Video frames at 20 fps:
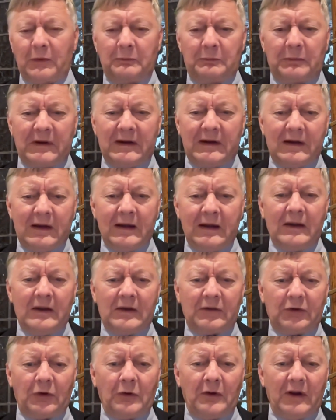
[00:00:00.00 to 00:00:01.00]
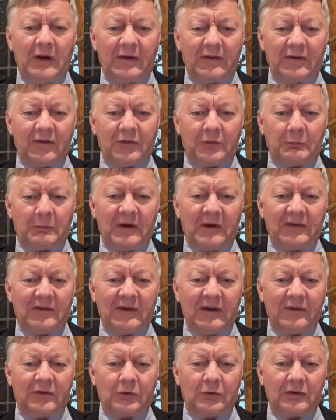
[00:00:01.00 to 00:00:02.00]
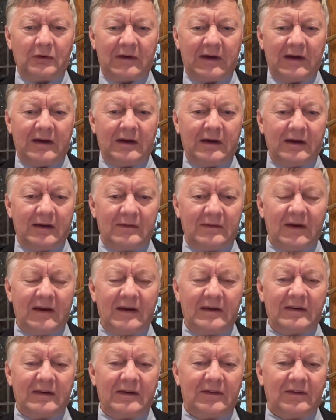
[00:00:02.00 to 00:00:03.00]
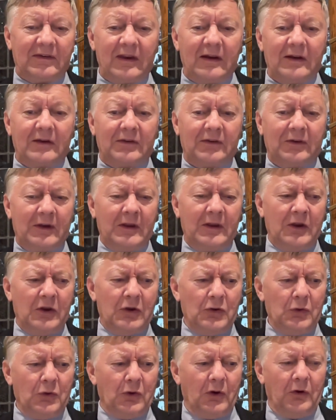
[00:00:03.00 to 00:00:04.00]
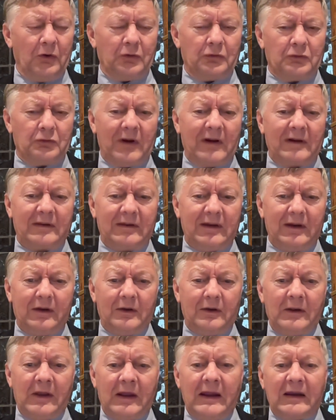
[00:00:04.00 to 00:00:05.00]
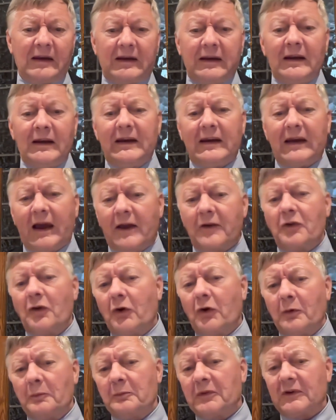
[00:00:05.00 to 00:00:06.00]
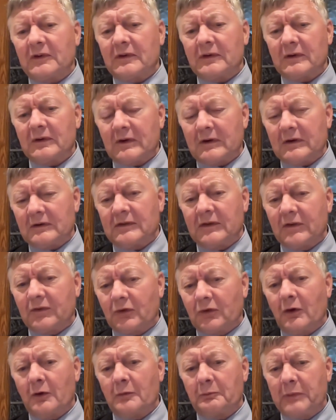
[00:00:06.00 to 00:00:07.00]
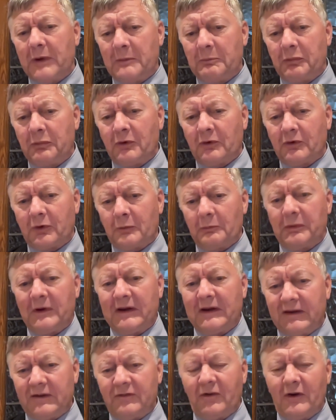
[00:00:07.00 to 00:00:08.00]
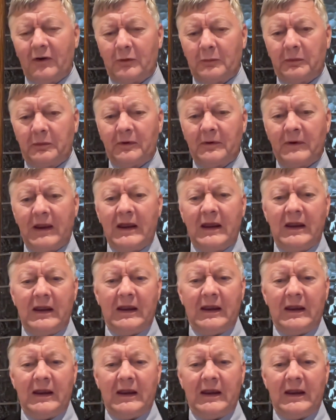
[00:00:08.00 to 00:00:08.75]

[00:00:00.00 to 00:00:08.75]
would be so nice if Spetsnaz could get in and take these thugs who are right now killing unarmed, disarmed people who are completely vulnerable.